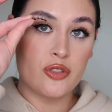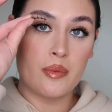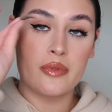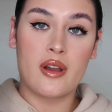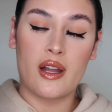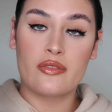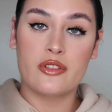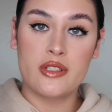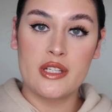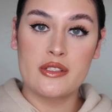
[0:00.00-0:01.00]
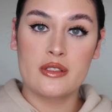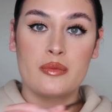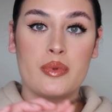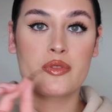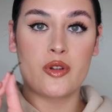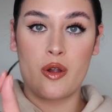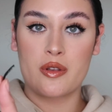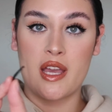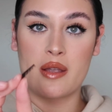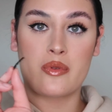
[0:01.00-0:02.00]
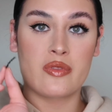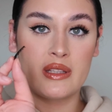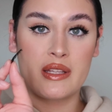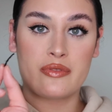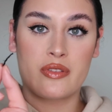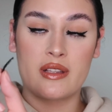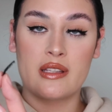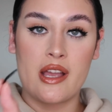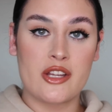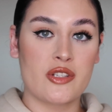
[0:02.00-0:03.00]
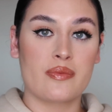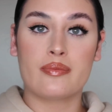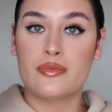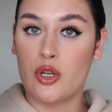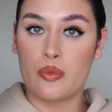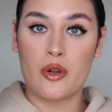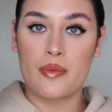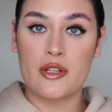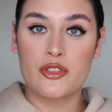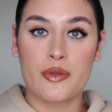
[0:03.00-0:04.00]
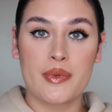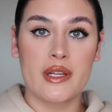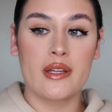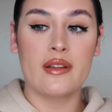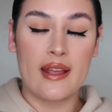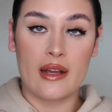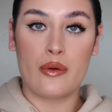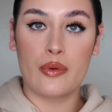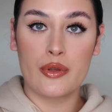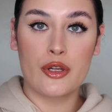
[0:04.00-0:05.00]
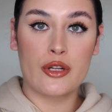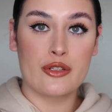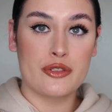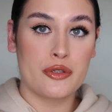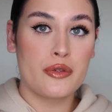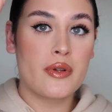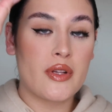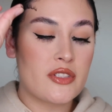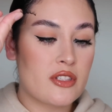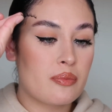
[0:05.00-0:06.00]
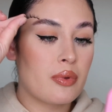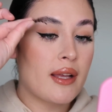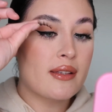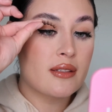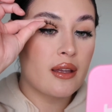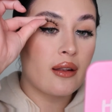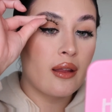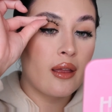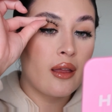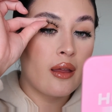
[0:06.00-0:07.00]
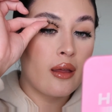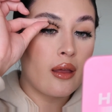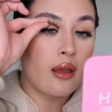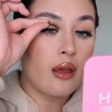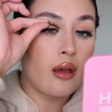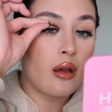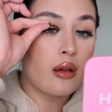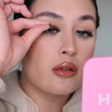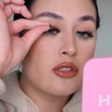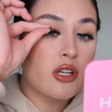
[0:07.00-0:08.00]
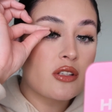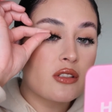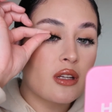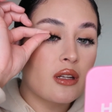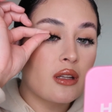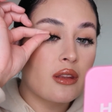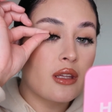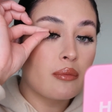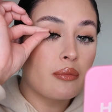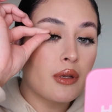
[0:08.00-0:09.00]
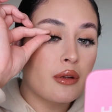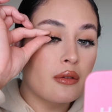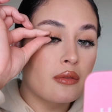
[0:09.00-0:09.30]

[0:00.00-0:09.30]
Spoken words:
up with the eye if you need to, but if you're okay with the length of the lash, don't worry about trimming it. And now all you're going to do is just place it just in the middle.